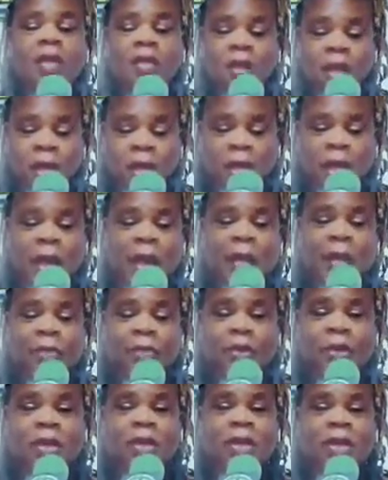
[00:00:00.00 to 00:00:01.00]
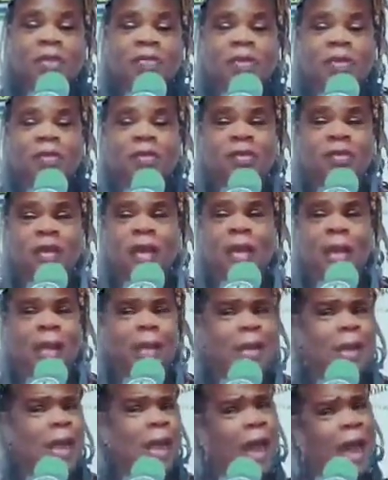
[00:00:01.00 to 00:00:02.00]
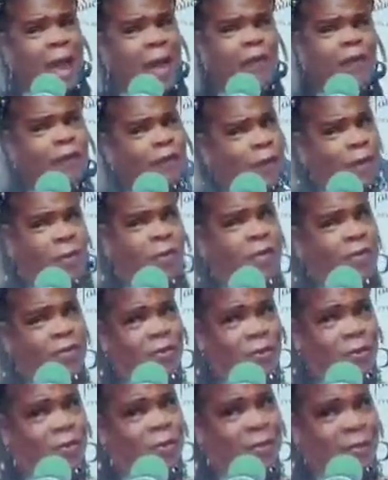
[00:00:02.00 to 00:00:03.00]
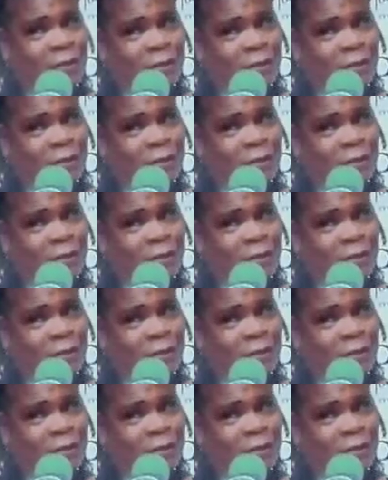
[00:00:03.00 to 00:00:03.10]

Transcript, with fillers: the client would literally say, I felt.